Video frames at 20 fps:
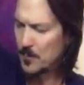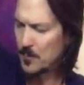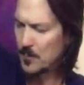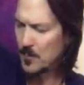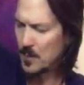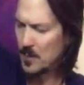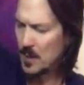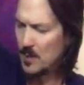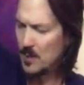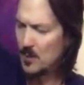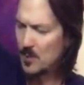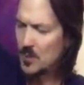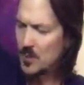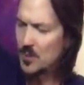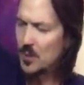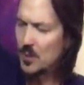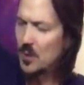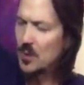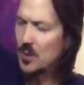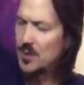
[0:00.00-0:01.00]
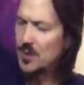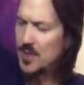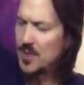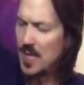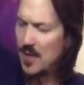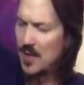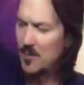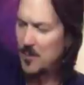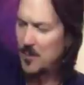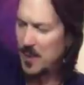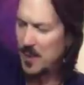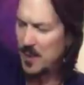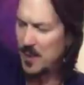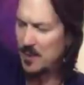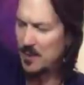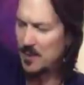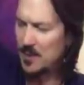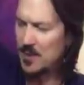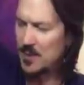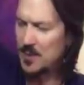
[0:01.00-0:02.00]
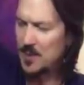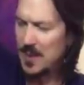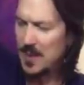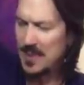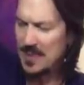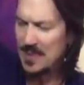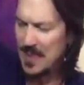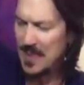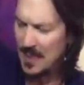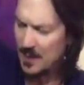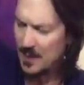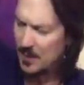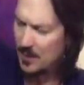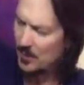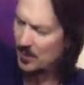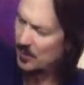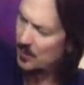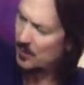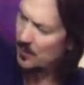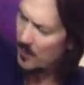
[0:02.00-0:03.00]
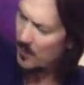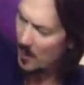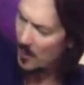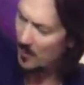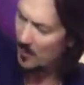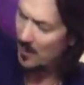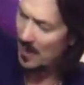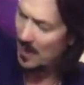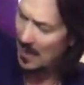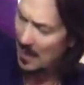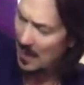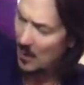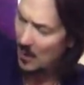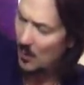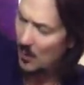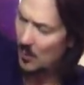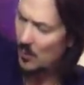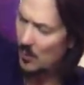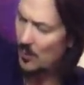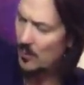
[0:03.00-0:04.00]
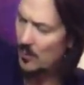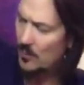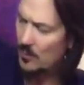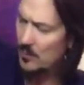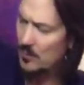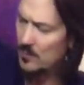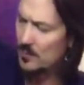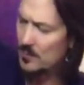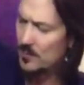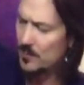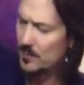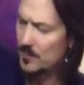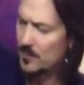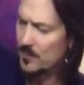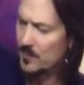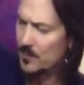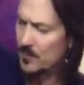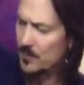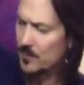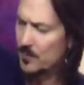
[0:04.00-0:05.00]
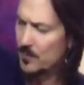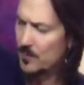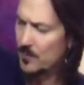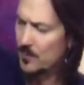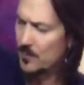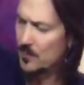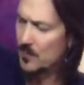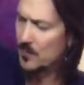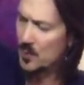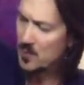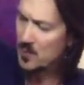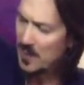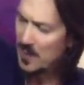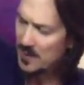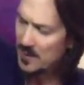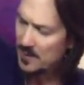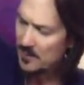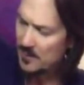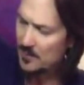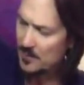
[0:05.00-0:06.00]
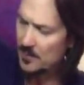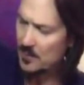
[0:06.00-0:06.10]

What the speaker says: And the results have been spectacular from our perspective.